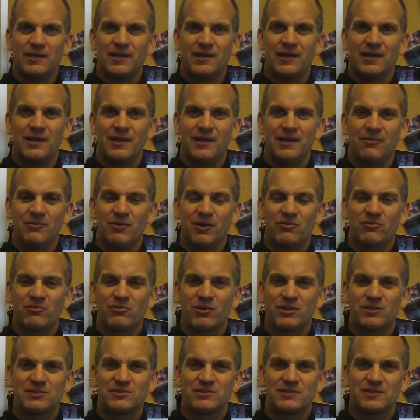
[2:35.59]
and we'll have the
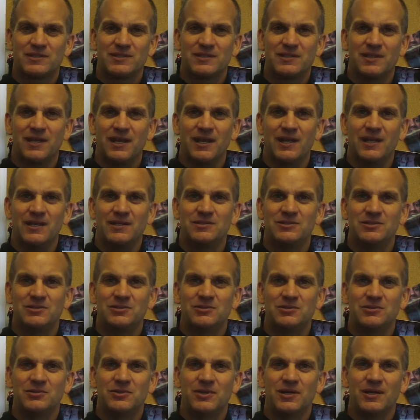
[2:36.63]
rest of the day
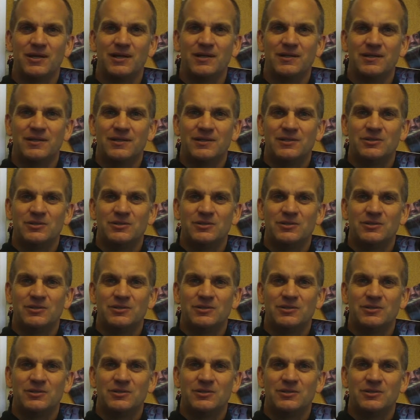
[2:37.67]
to